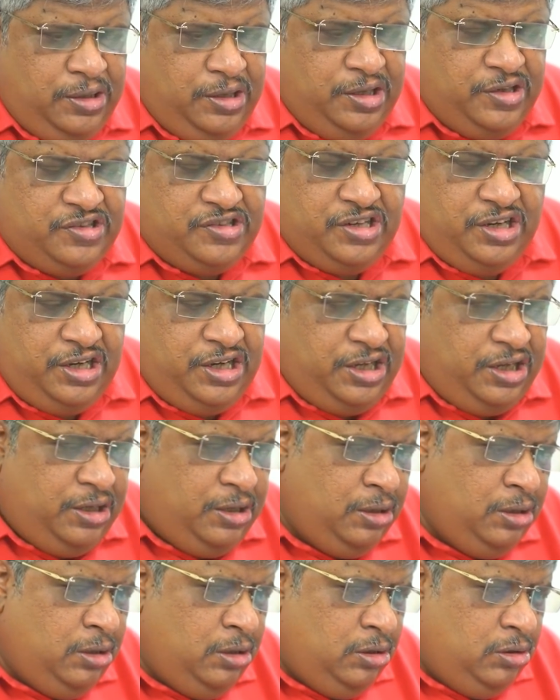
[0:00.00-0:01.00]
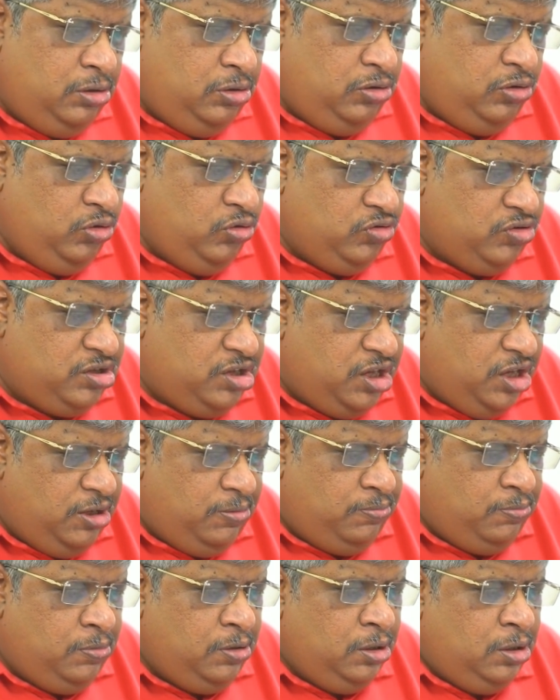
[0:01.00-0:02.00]
Yesterday, news
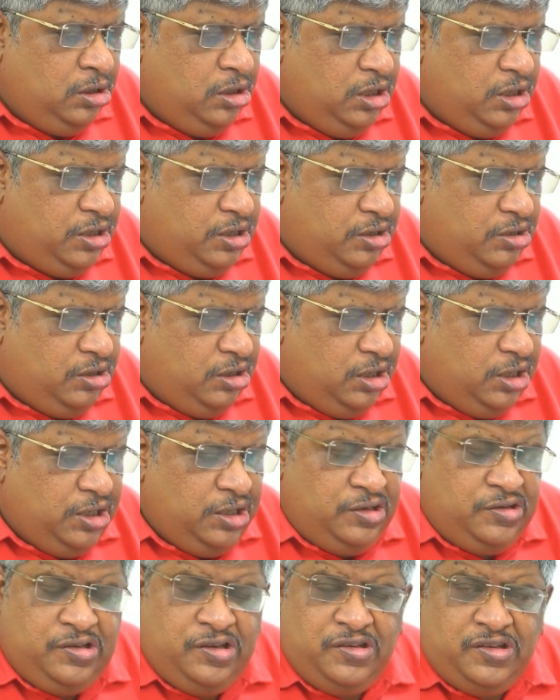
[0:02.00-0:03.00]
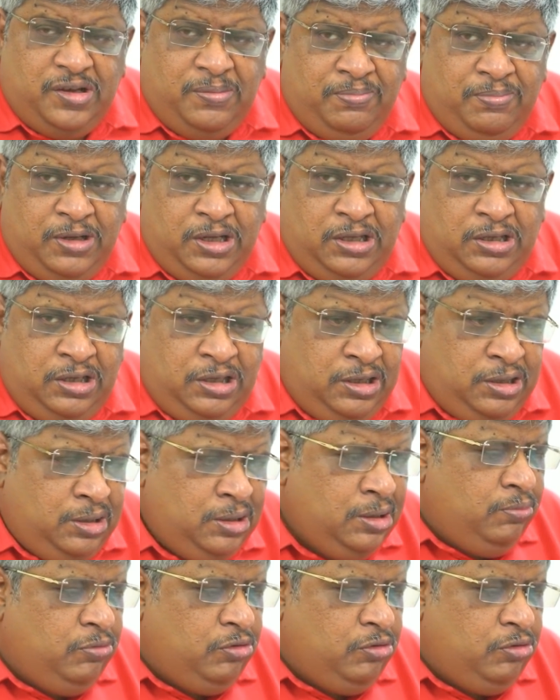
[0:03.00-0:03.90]
came that Reliance's Ambani,